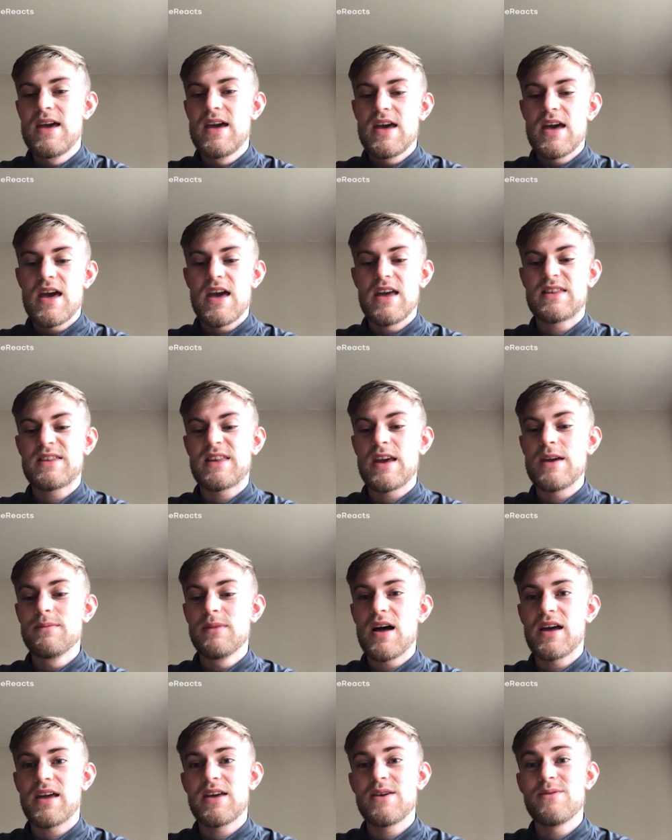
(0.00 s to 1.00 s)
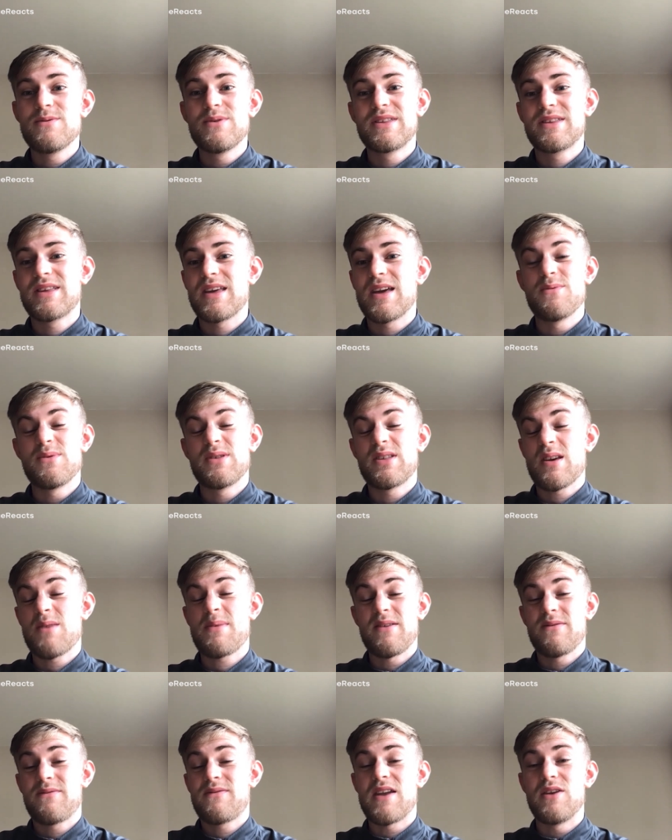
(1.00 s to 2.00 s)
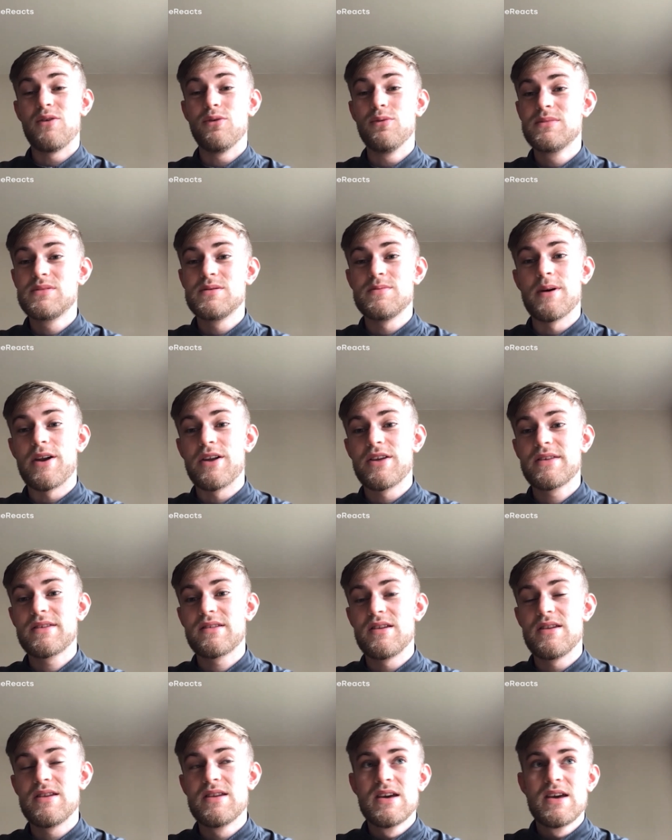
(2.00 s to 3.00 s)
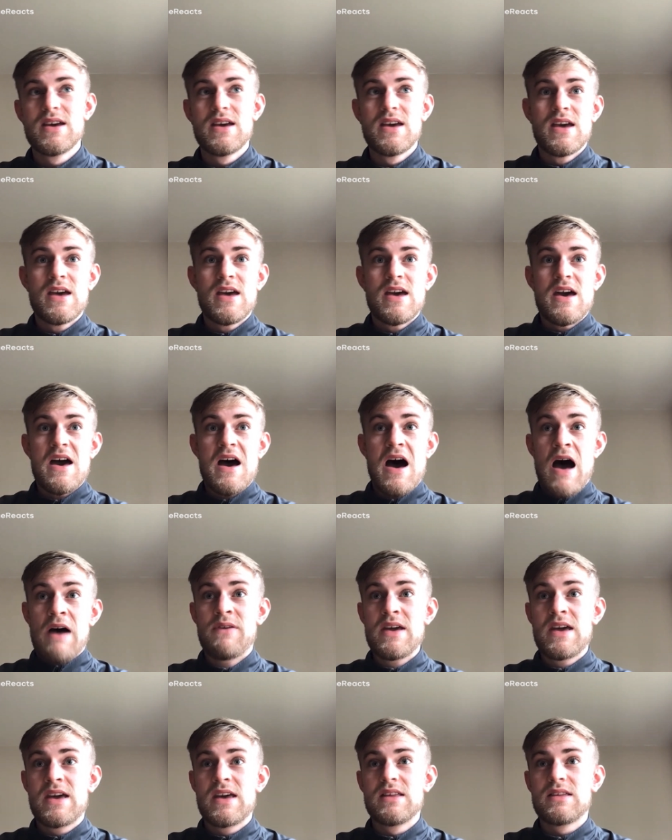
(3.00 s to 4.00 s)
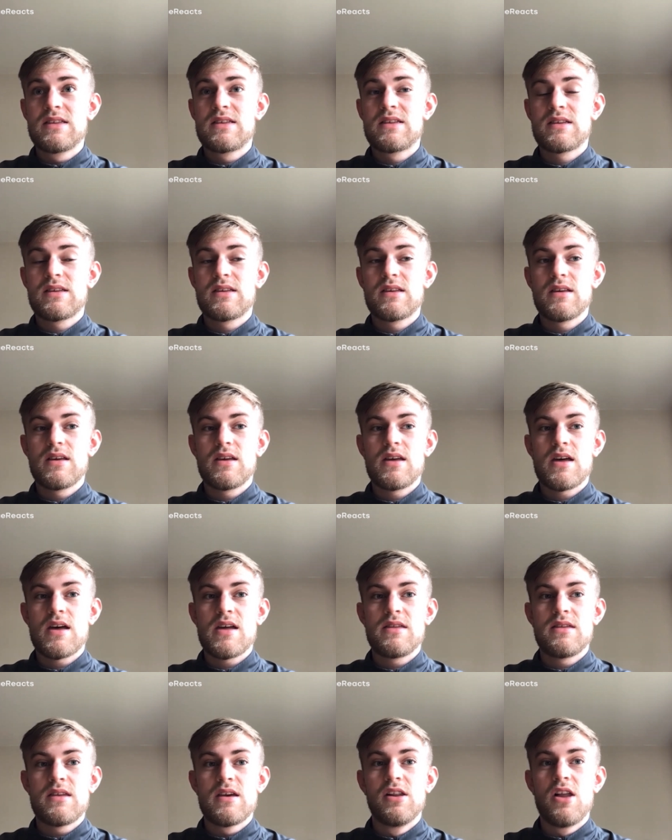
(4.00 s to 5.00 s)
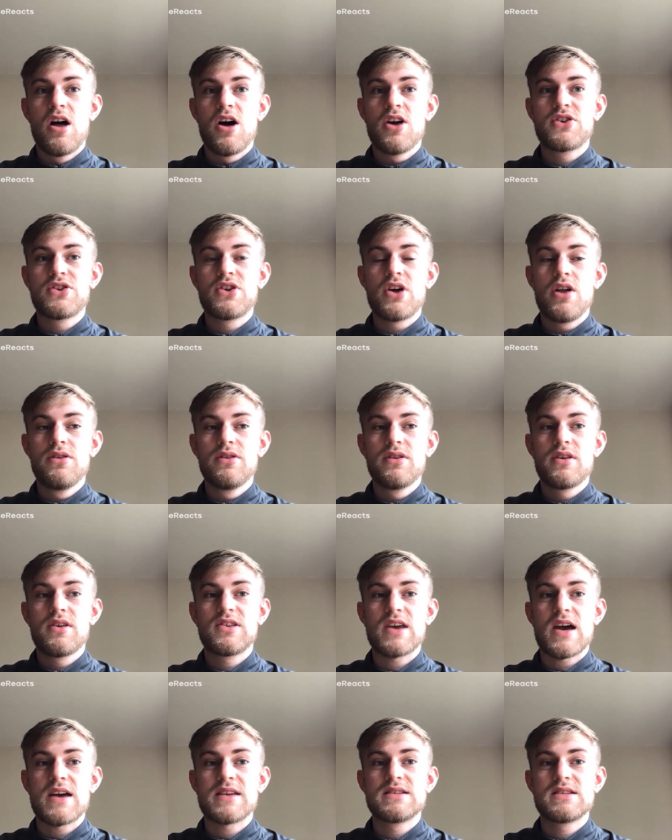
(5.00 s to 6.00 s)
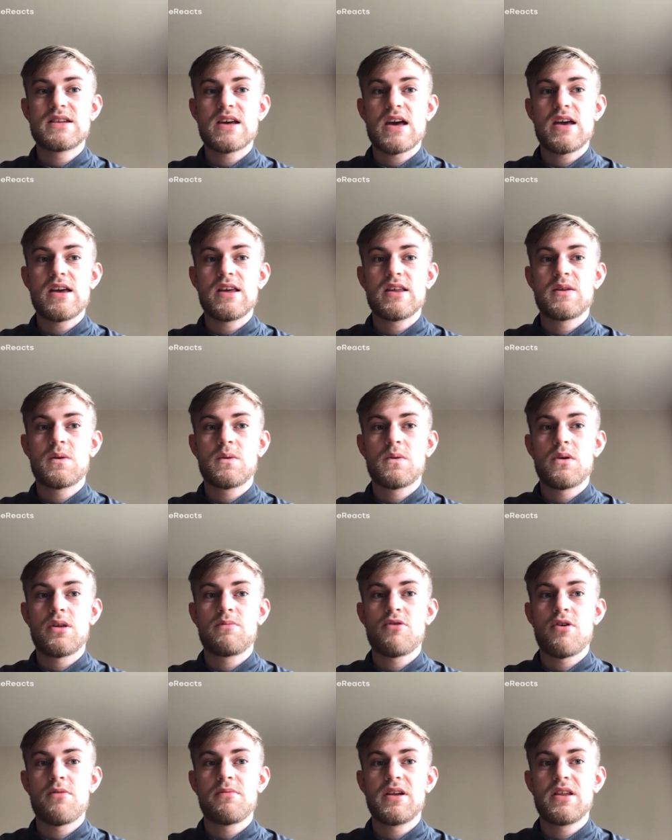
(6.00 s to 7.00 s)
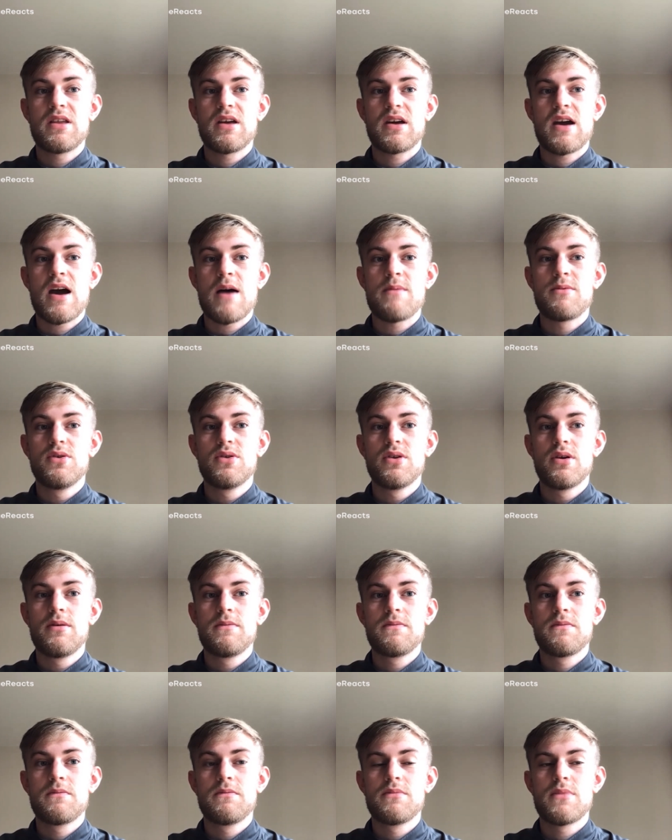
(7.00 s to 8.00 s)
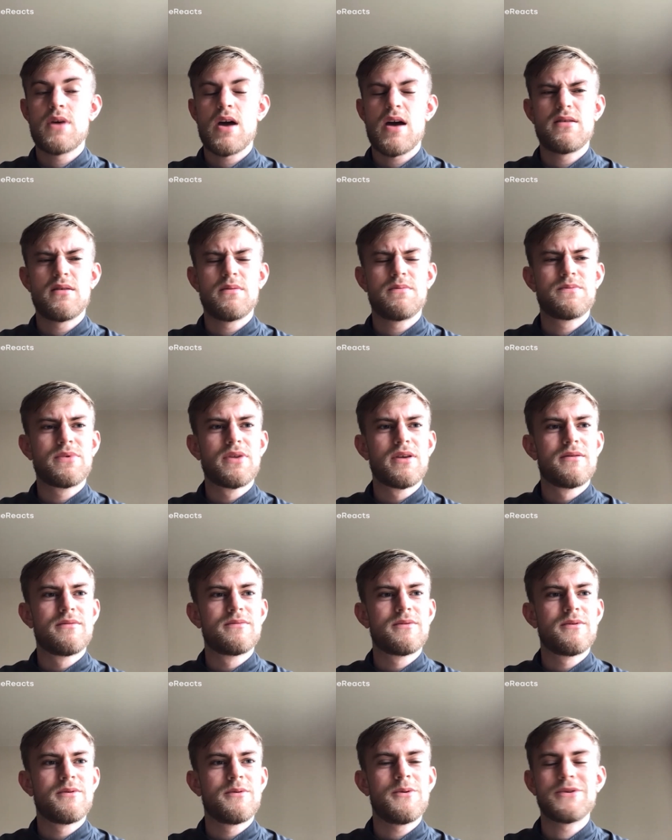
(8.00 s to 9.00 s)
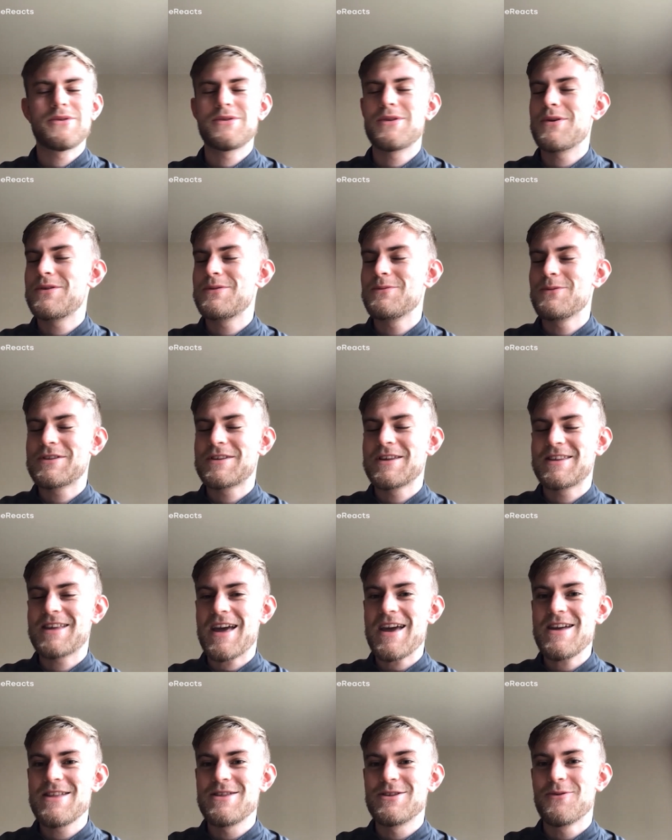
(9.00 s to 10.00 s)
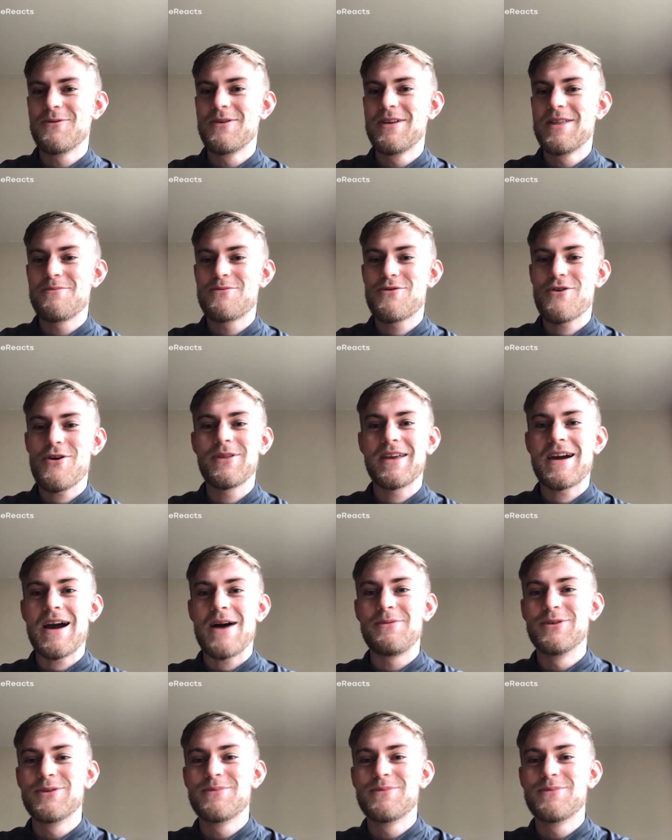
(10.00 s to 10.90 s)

It seemed like he was a bit fed up, to be honest. And I think it's the loss on Saturday is probably the camel that what's the saying? Something that broke the camel's